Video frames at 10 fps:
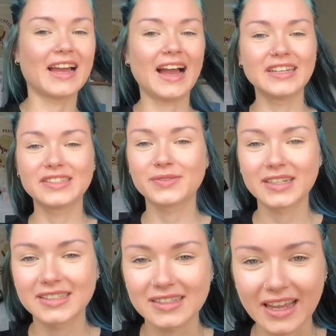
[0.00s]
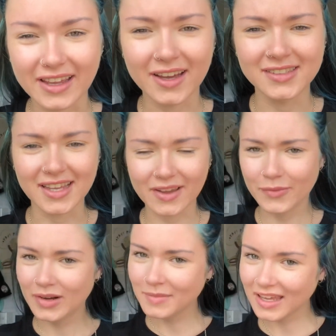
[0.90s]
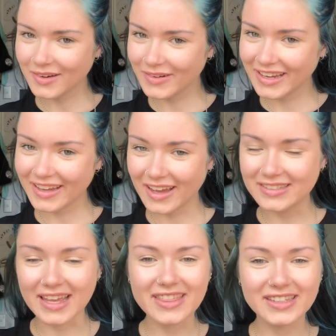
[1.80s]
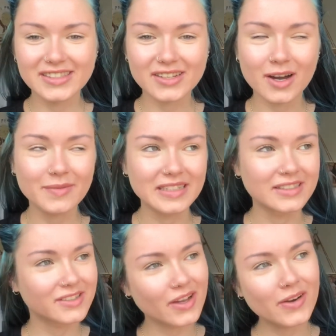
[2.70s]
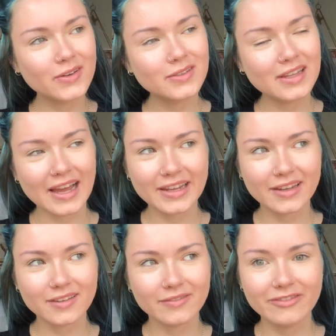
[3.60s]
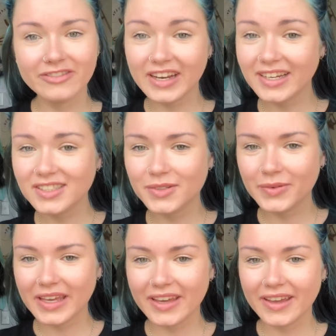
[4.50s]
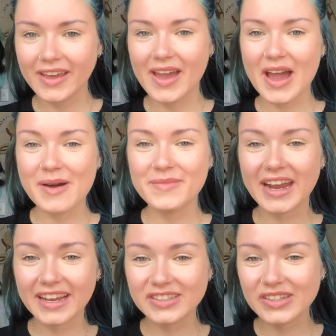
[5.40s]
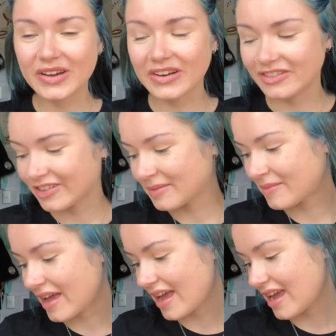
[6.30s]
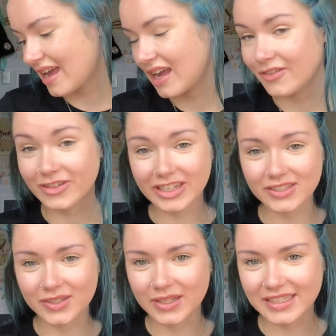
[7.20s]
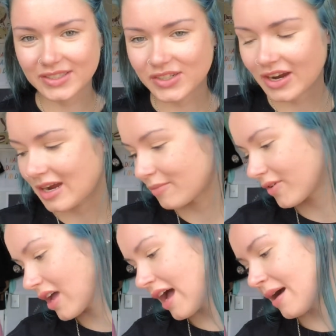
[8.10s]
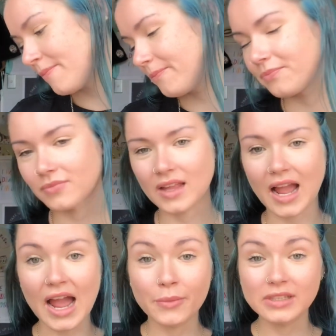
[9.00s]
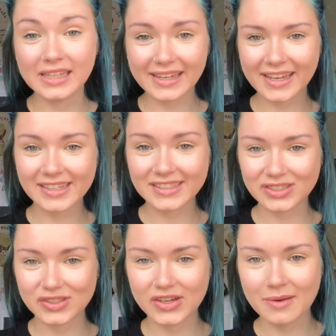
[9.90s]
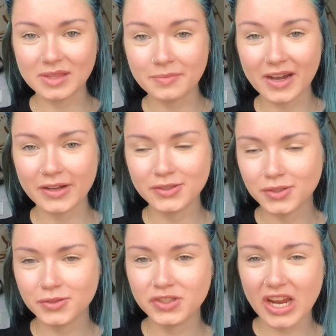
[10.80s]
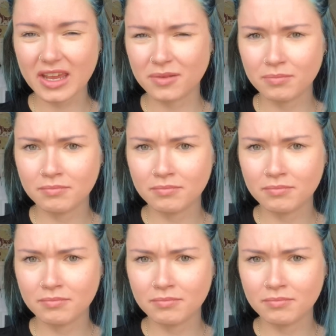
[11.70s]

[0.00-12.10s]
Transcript: just want to, like, I was like, what am I going to wear? I was like, this top is so like fitting to wear, but I actually got it from a friend on Instagram. I will link his Instagram in the bio too, Jack